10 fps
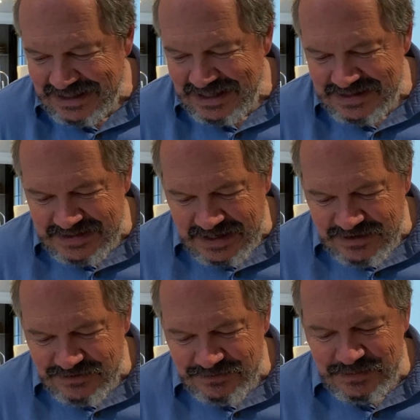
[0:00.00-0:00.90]
Instead
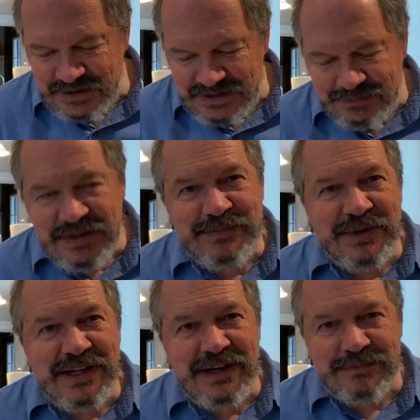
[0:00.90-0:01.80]
of building
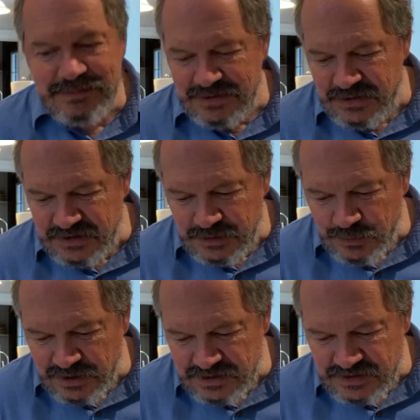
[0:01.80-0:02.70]
people up, using
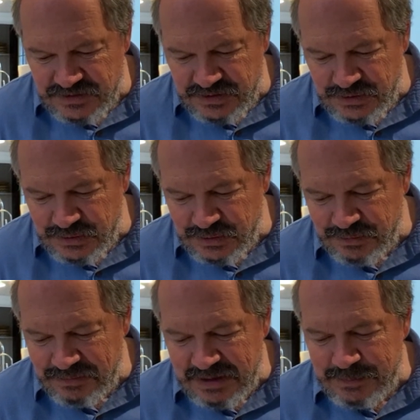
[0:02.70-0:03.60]
words to
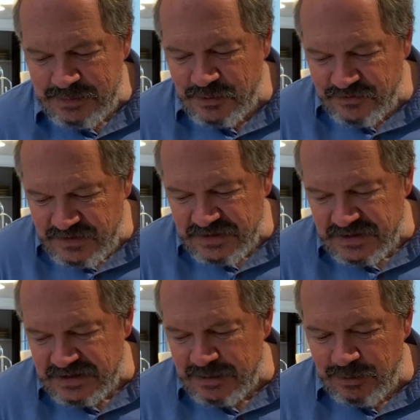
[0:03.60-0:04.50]
make people feel
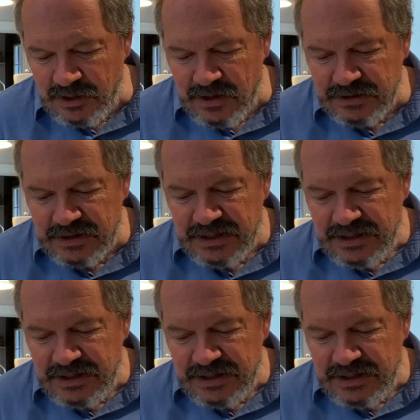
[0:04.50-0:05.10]
that they belong,